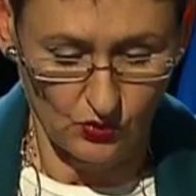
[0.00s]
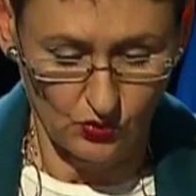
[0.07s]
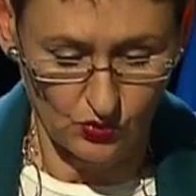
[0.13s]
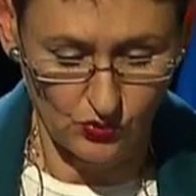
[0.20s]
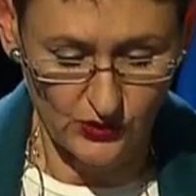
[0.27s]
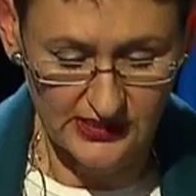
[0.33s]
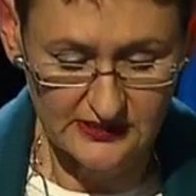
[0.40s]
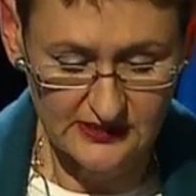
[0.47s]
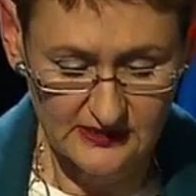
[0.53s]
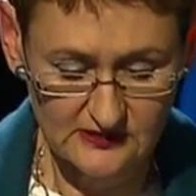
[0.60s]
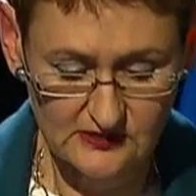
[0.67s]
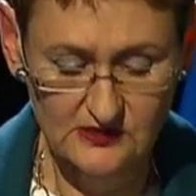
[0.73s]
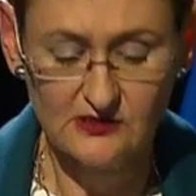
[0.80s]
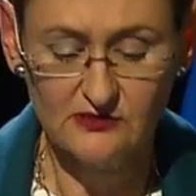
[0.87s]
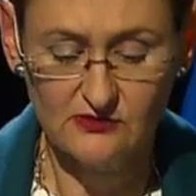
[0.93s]
We
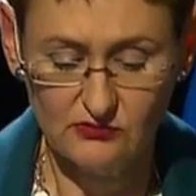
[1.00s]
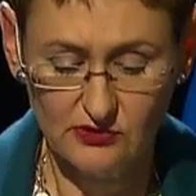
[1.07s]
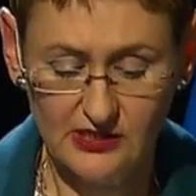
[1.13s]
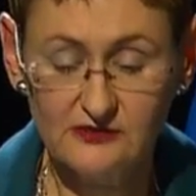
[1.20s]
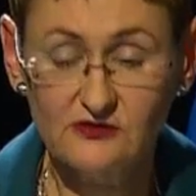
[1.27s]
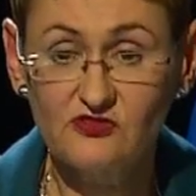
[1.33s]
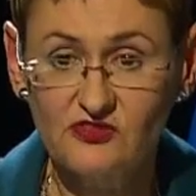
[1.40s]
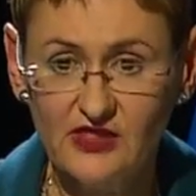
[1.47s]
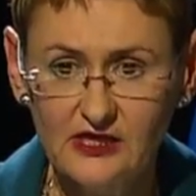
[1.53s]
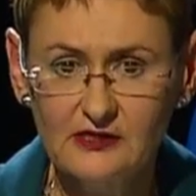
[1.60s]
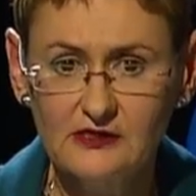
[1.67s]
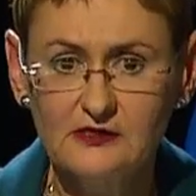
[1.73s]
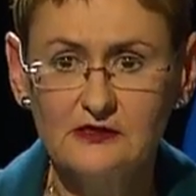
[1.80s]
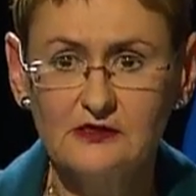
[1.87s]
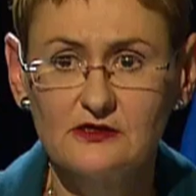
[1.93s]
did the right
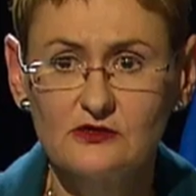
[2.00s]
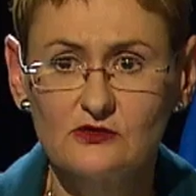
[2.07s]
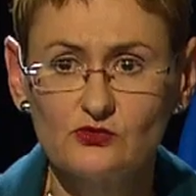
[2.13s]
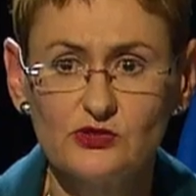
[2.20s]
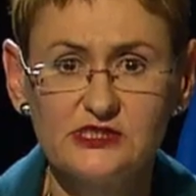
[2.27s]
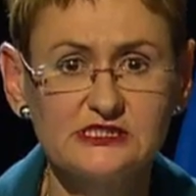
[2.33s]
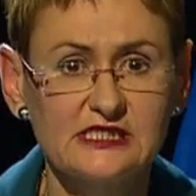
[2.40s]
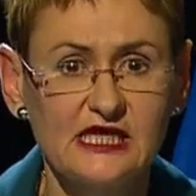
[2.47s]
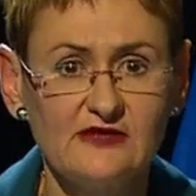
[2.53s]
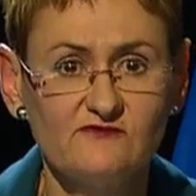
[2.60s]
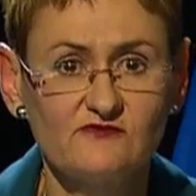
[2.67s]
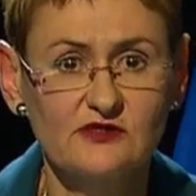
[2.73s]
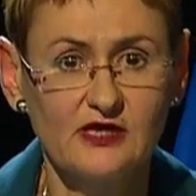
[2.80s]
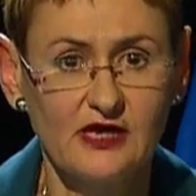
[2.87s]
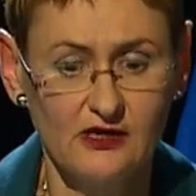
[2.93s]
thing. We
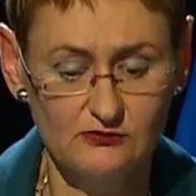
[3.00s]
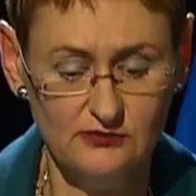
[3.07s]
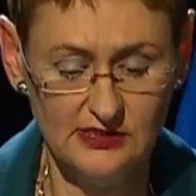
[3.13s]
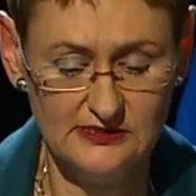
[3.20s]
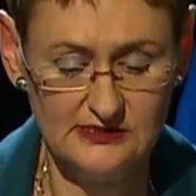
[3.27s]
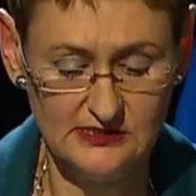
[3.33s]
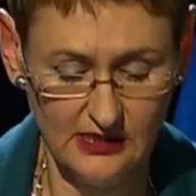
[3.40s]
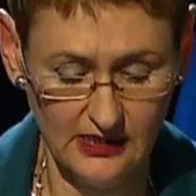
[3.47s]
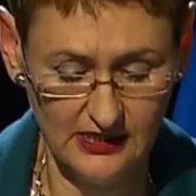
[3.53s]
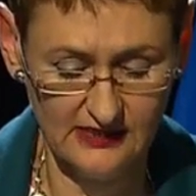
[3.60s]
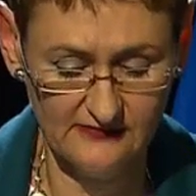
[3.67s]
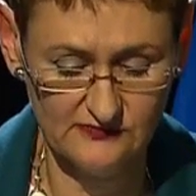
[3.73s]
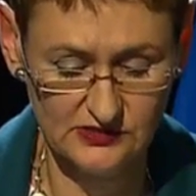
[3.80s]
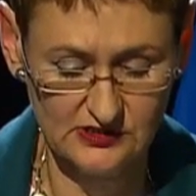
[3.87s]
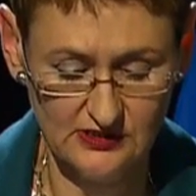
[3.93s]
saved countless
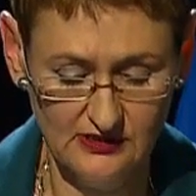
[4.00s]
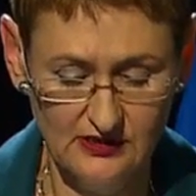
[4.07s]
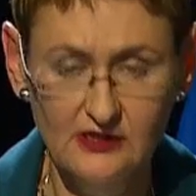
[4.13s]
lives.